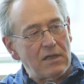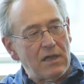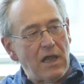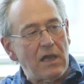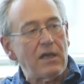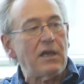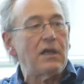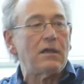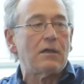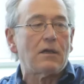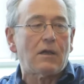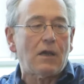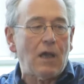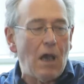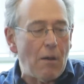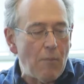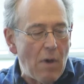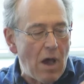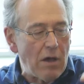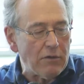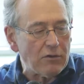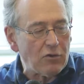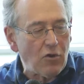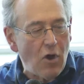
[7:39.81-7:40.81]
They didn't come
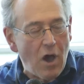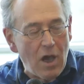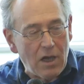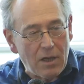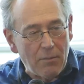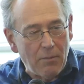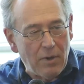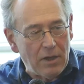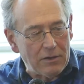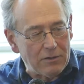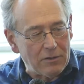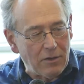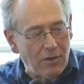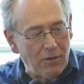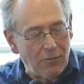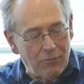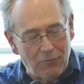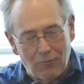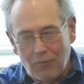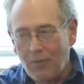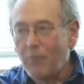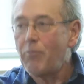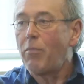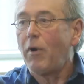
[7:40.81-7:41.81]
out and talk about their
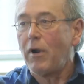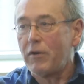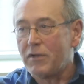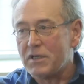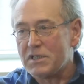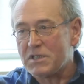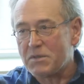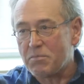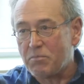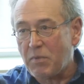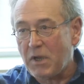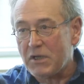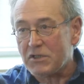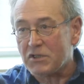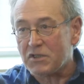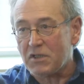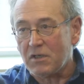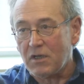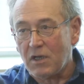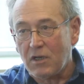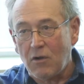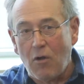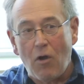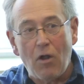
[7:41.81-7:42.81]

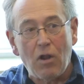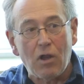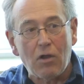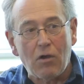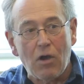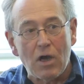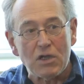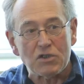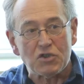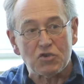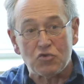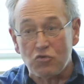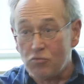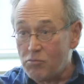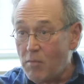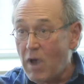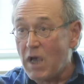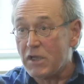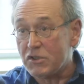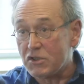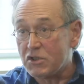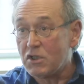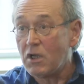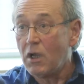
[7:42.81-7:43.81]
participation in the Holocaust too
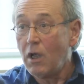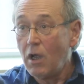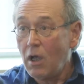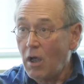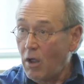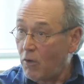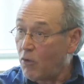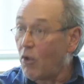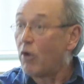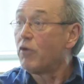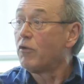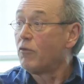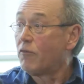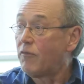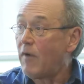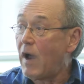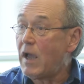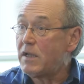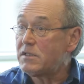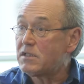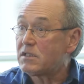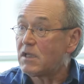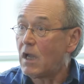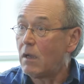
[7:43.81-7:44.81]
much, although you
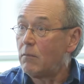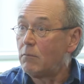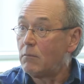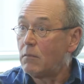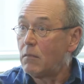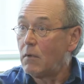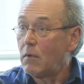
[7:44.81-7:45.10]
find some.